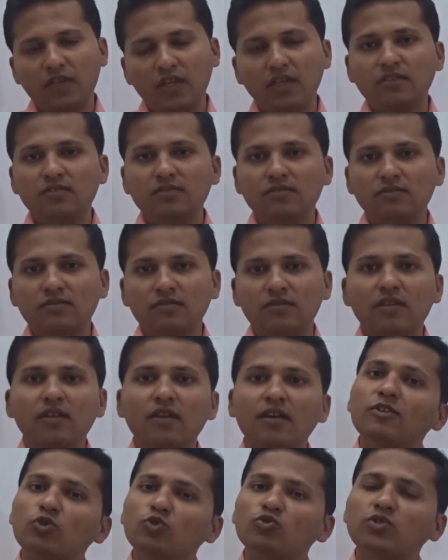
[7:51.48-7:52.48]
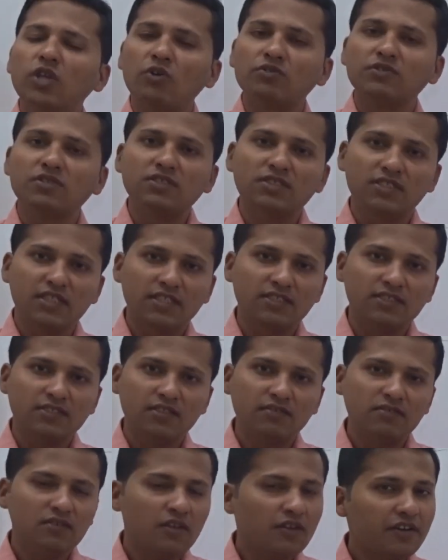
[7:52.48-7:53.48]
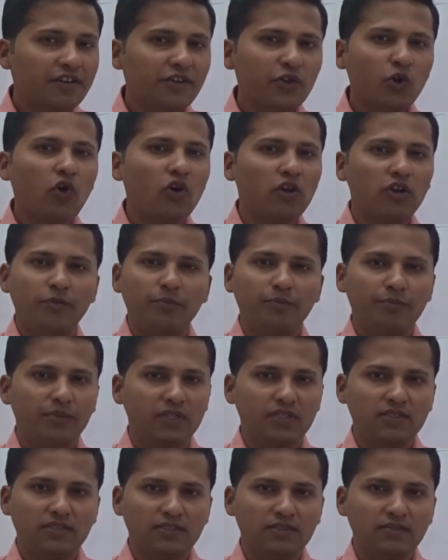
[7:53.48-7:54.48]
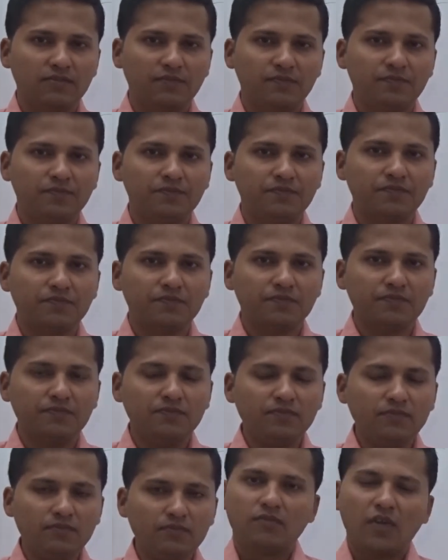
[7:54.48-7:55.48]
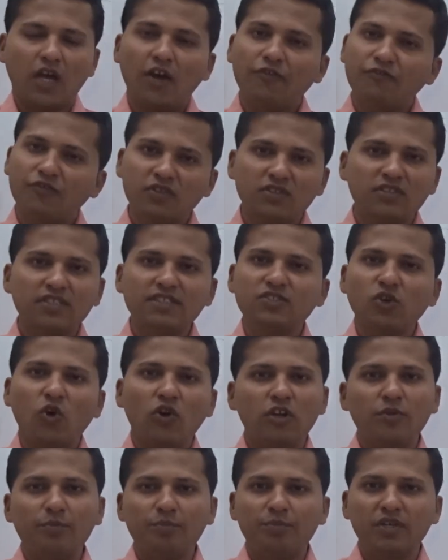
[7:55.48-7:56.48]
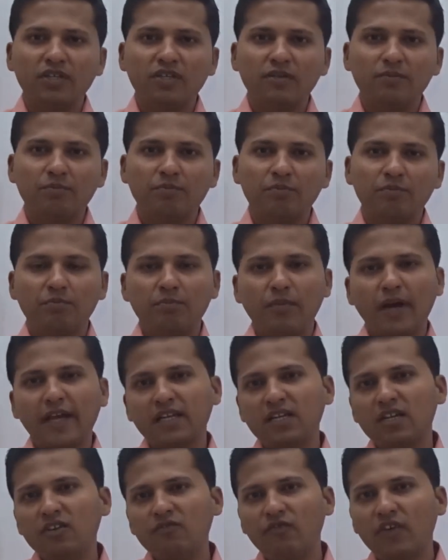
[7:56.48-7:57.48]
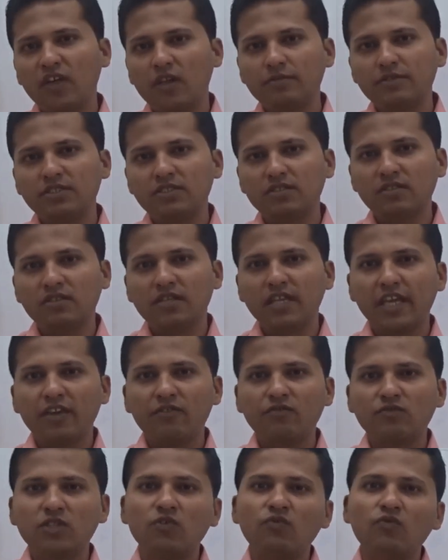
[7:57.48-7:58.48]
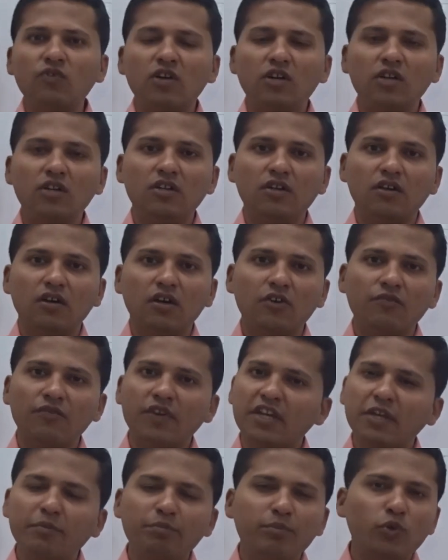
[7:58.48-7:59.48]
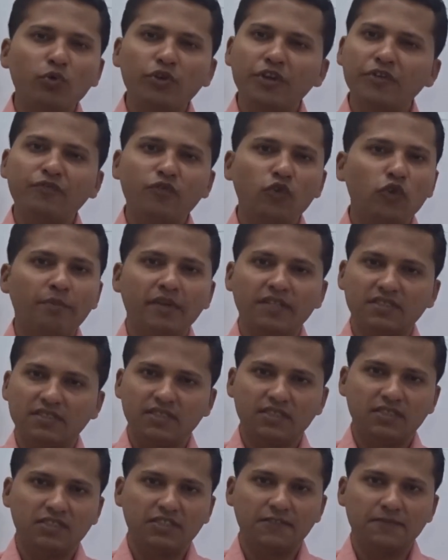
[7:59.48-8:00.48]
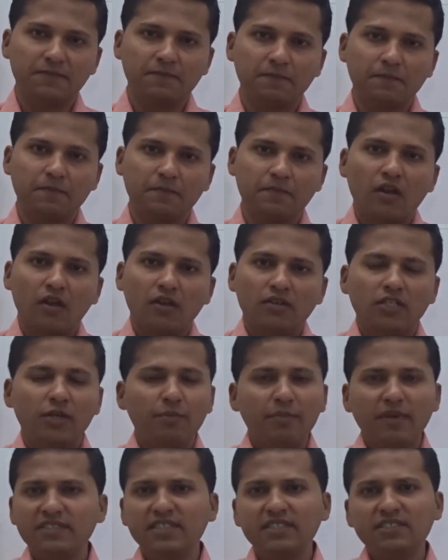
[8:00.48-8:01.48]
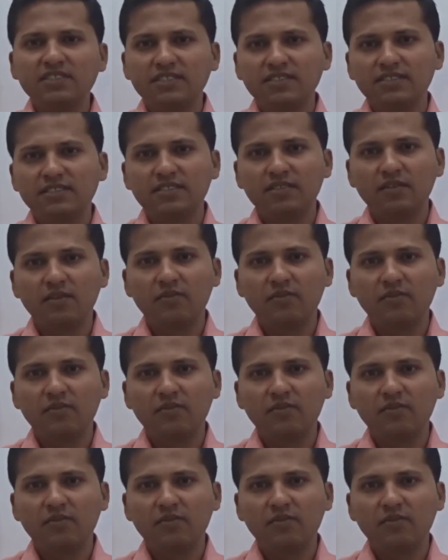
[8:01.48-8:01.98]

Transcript: in two thousand sixteen Rio Olympics. After this Olympic, Michael Phelps gave the world a very beautiful message. The message is,